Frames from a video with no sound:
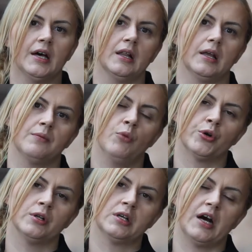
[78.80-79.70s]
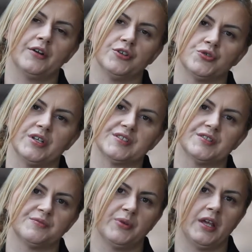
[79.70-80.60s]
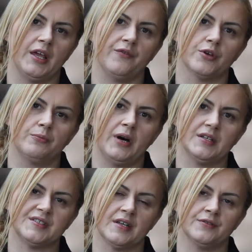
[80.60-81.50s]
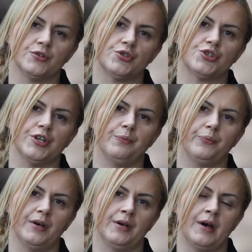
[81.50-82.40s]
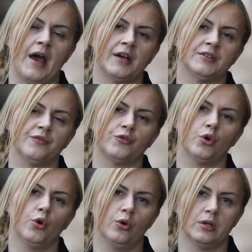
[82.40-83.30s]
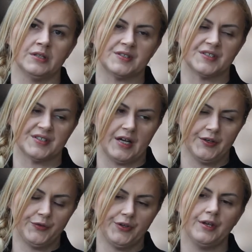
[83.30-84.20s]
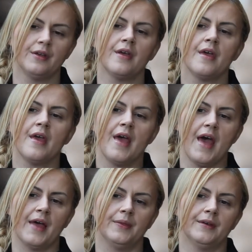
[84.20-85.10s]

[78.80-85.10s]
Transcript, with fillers: uh, like moral courage, rescues behavior, bystandership, uh, active role in society. And